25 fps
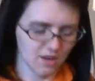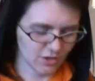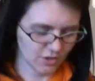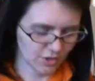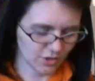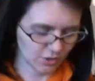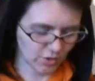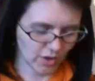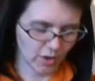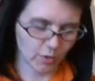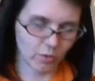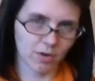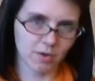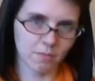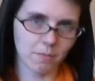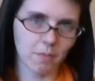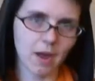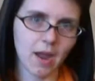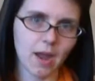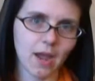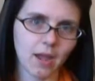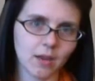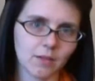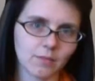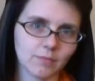so I wouldn't
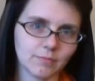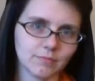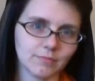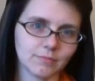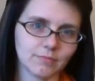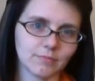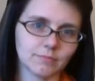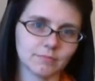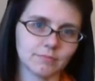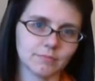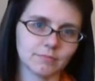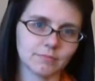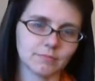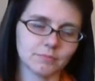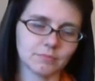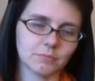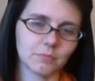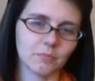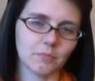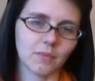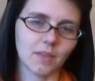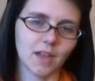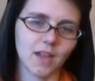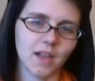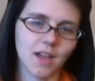buy it?
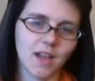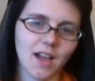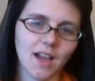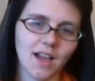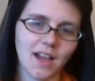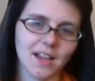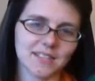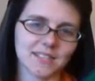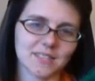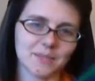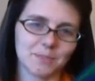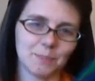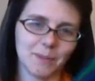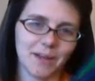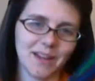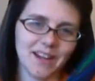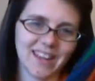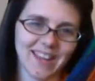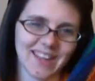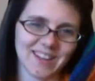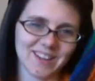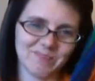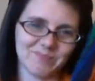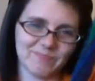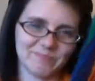I spun
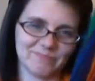it.